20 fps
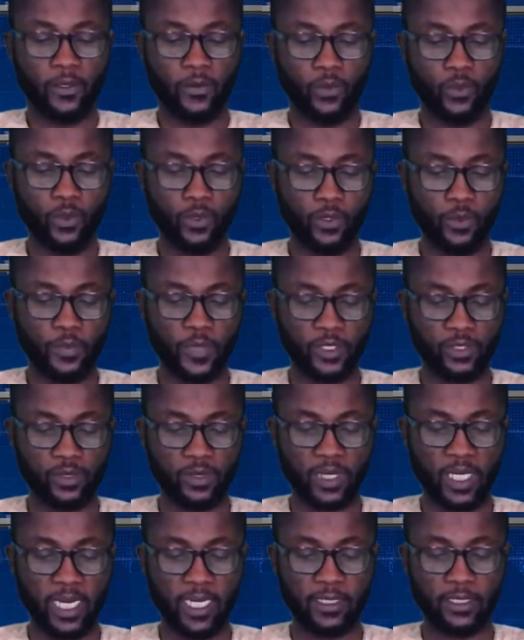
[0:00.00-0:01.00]
who
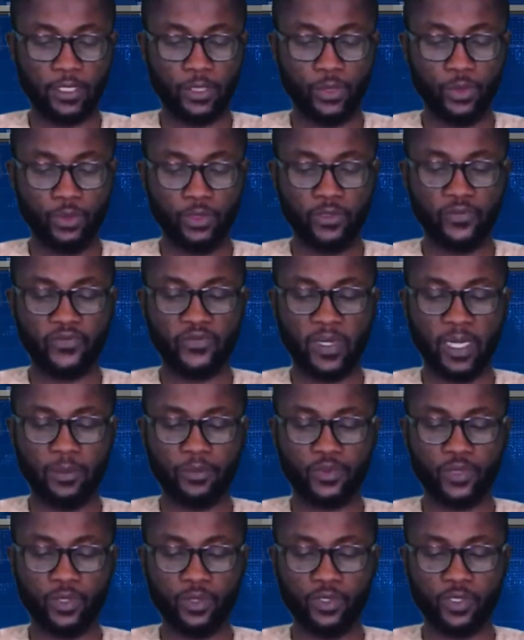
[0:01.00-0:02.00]
patronize the huge
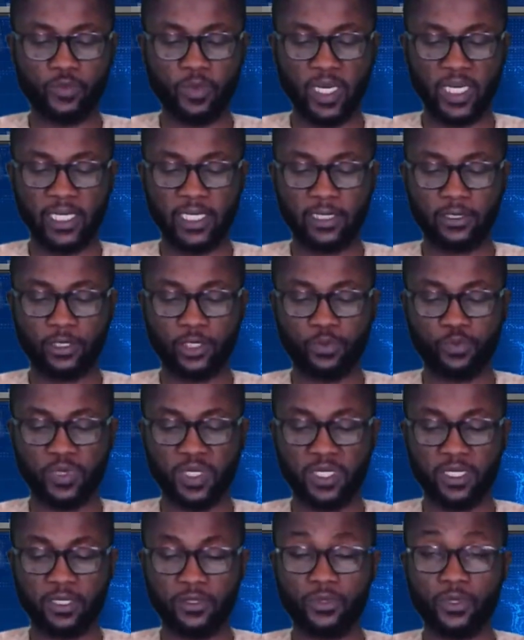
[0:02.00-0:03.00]
farm produce market
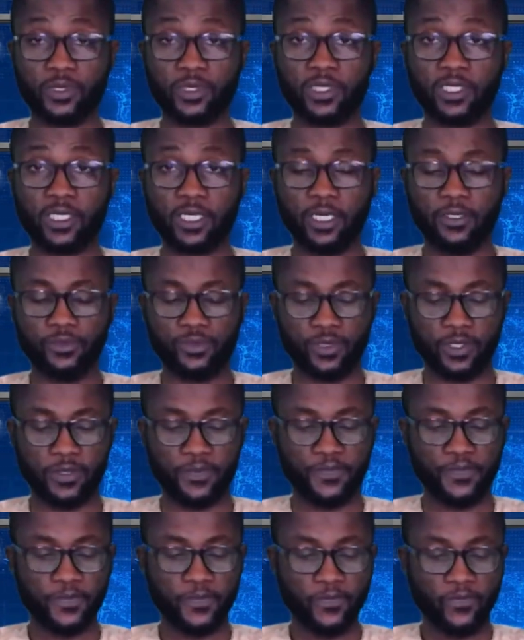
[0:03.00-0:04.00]
spread across the country.